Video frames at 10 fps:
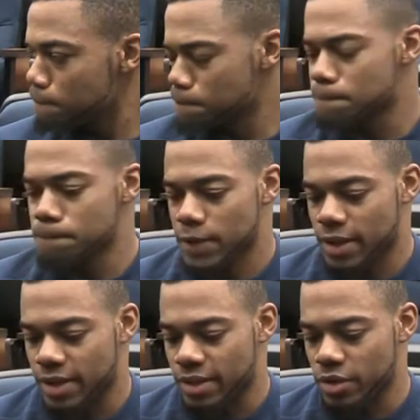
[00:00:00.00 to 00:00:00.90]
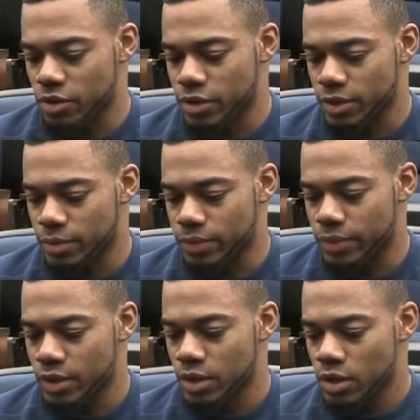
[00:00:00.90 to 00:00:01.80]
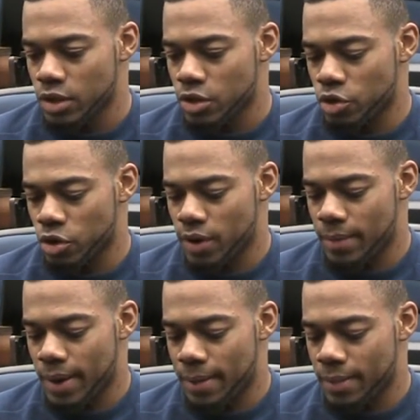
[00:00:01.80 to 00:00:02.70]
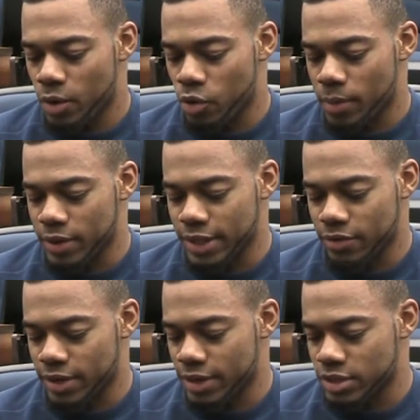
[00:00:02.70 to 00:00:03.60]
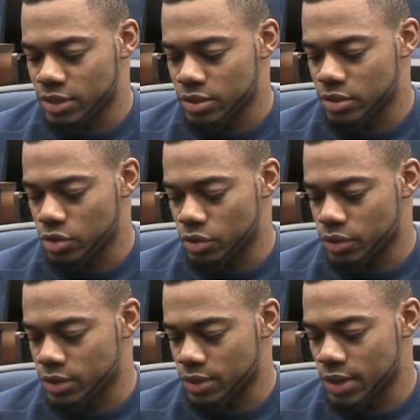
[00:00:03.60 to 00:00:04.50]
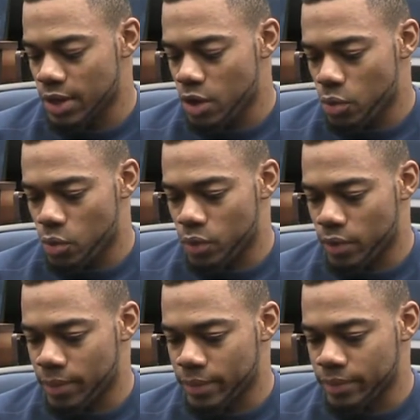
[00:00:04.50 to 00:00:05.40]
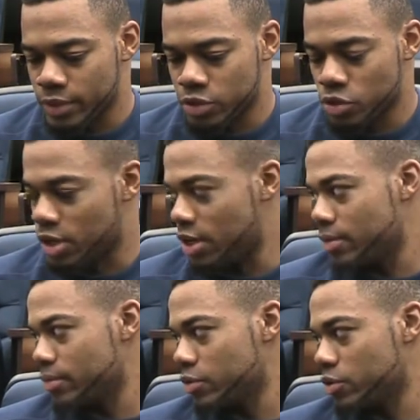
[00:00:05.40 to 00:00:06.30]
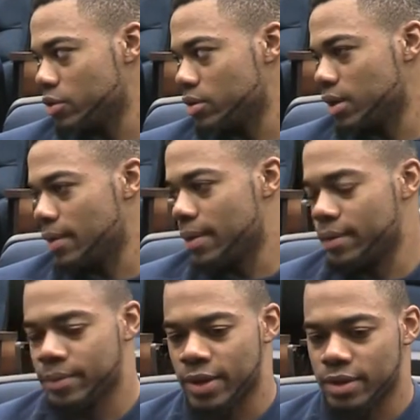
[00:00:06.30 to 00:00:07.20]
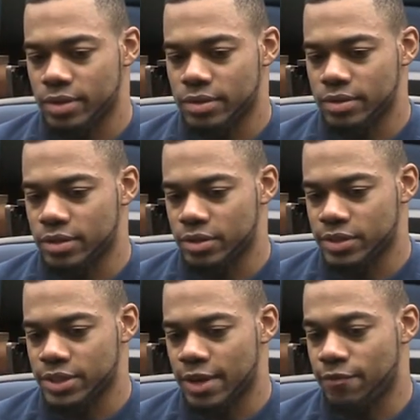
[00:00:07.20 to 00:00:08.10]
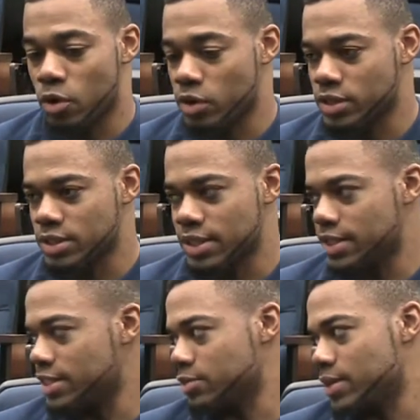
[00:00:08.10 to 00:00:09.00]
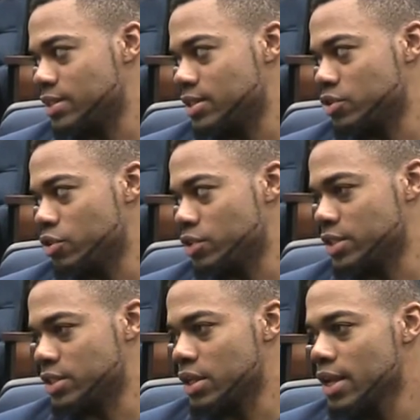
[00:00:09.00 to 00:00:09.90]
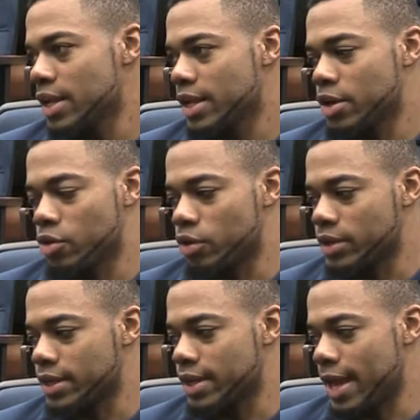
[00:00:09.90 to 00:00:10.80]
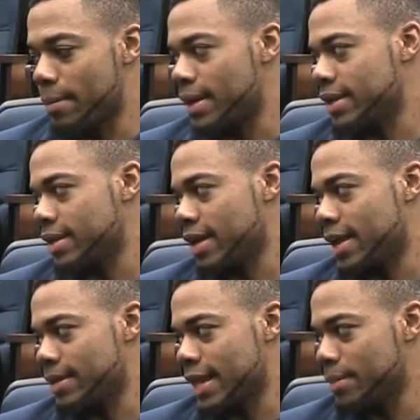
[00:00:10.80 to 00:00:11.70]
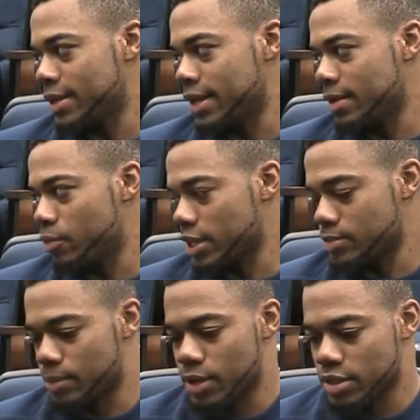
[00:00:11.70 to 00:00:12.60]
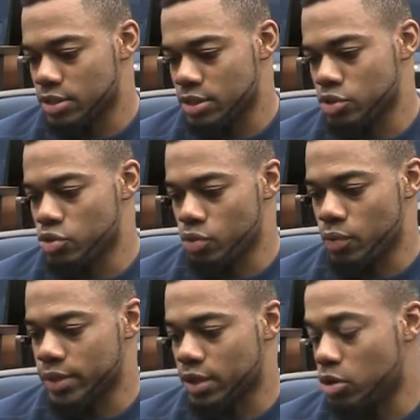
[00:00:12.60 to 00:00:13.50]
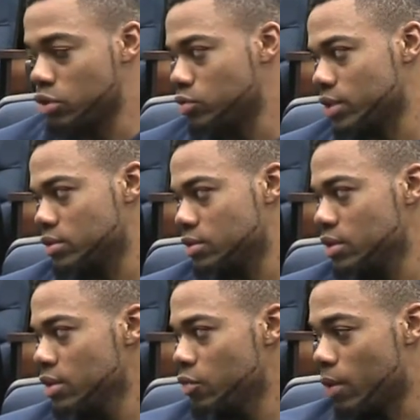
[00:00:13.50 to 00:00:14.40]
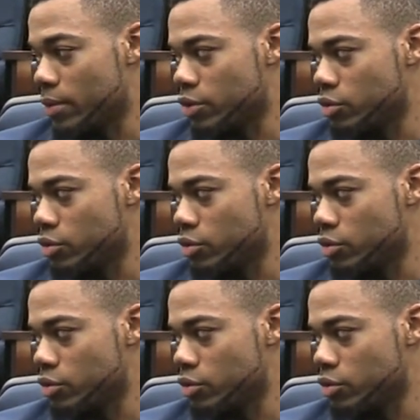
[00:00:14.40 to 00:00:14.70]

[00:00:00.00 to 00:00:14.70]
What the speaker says: Mm-hmm. Yeah, you know, I'm not worried about that right now. Just, you know, just it's going to come, you know. Mm-hmm. I'm not focused as much as, you know, just going game, day by day, practice by practice, just doing what the coaches want me to do,